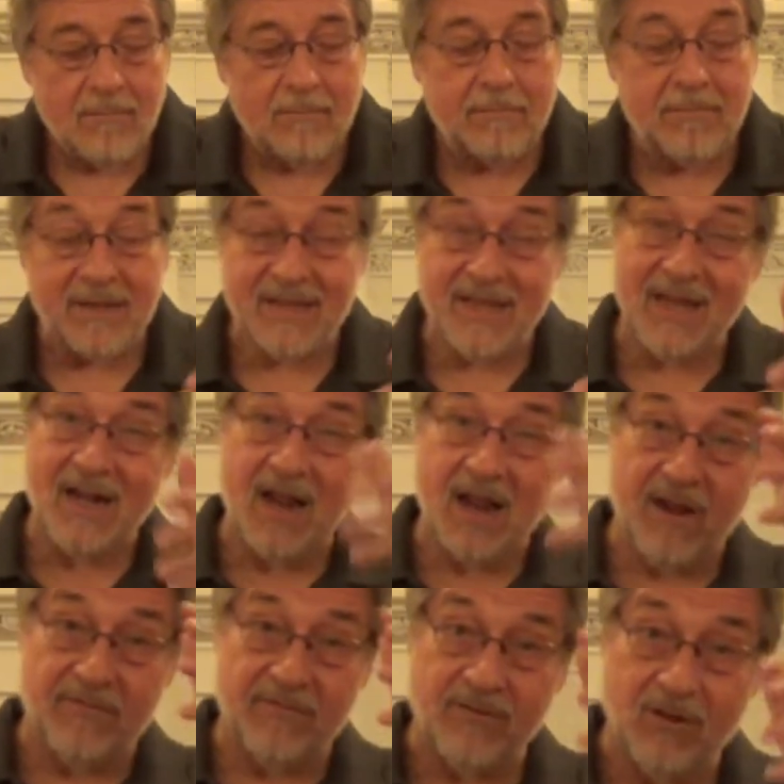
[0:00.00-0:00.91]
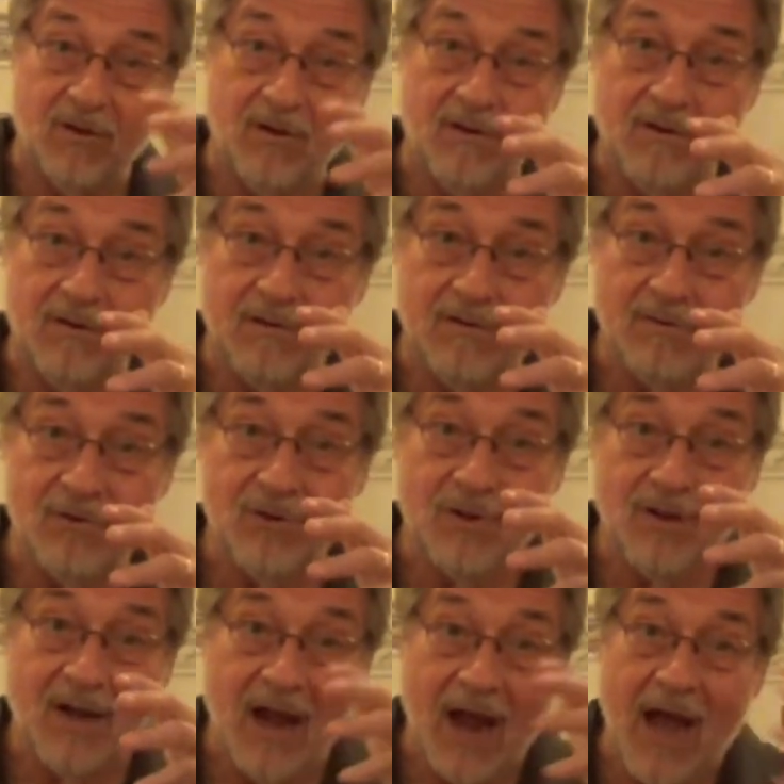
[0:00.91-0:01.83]
But then after
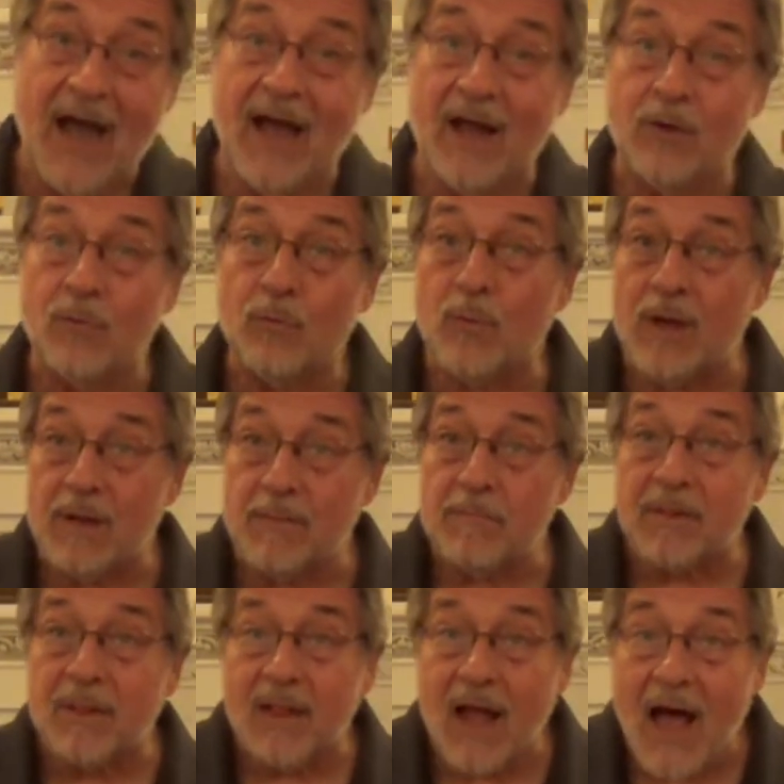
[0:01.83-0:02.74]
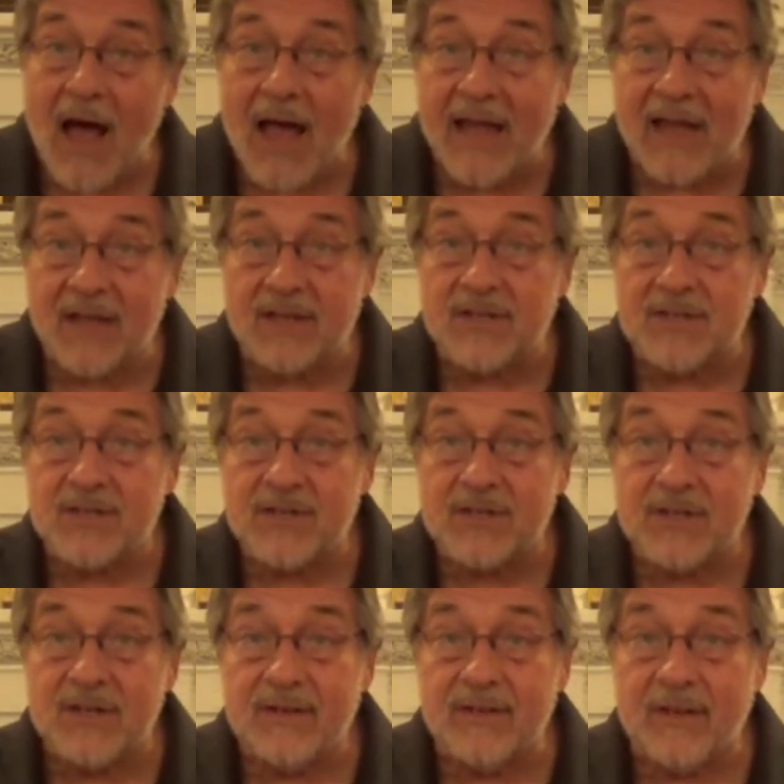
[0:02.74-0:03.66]
God replies
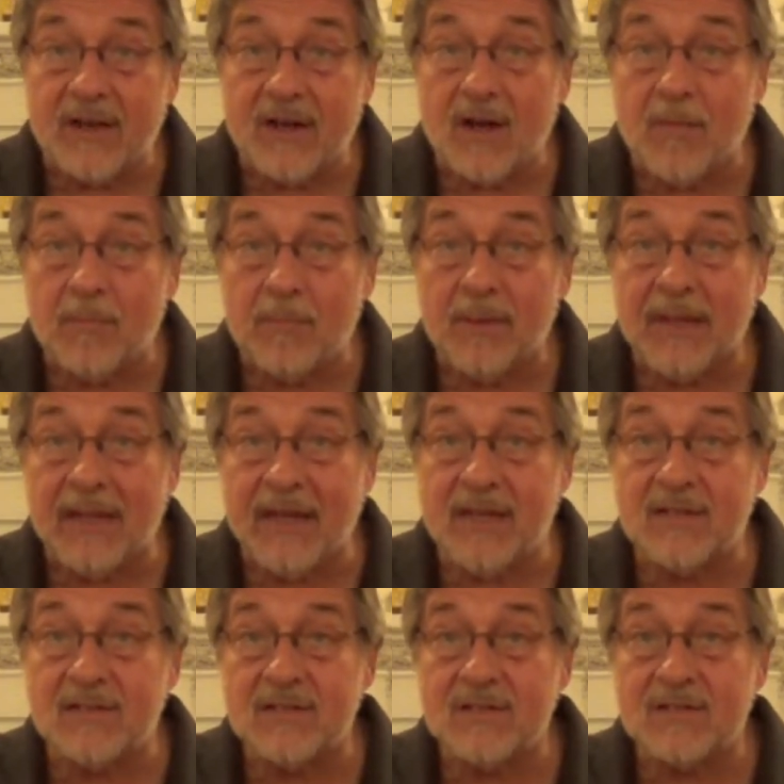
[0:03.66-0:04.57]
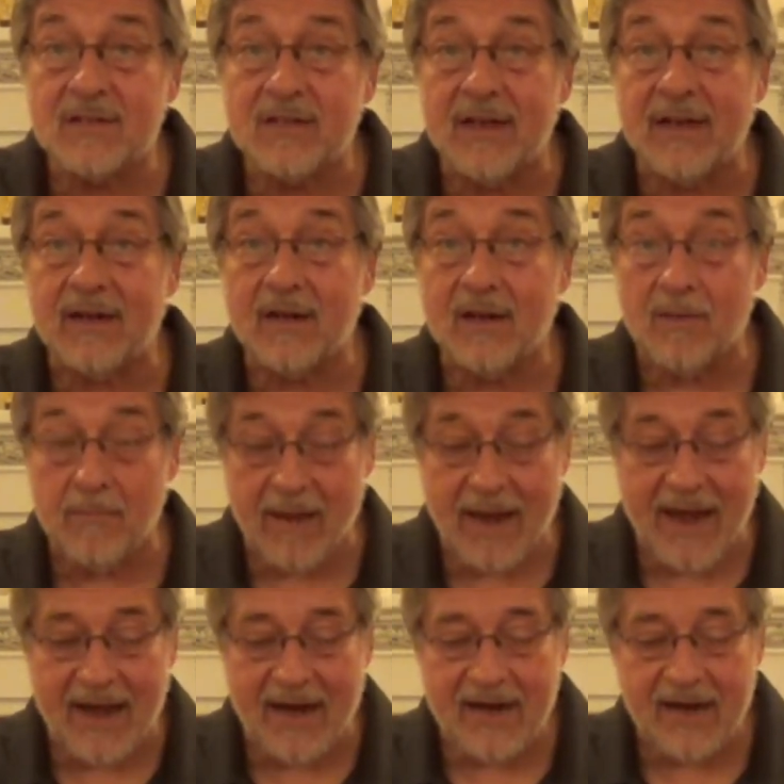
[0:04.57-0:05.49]
to the complaints that
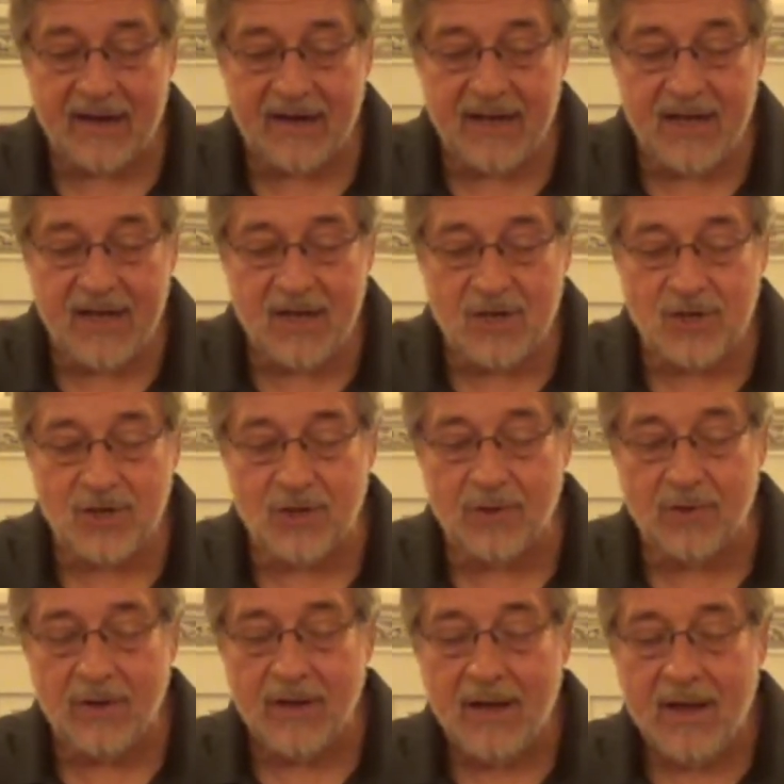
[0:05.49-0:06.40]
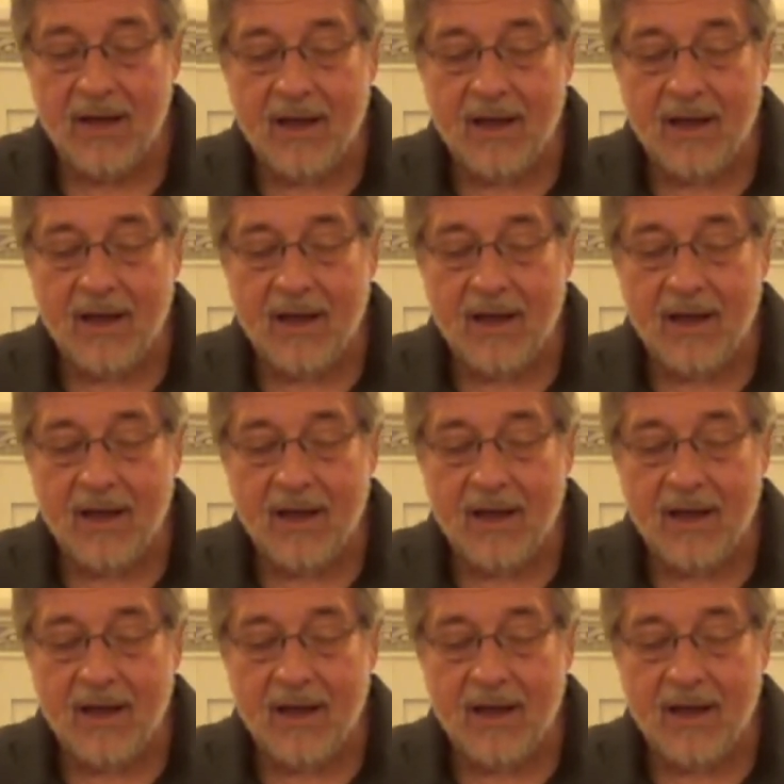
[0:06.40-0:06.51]
Habakkuk issued,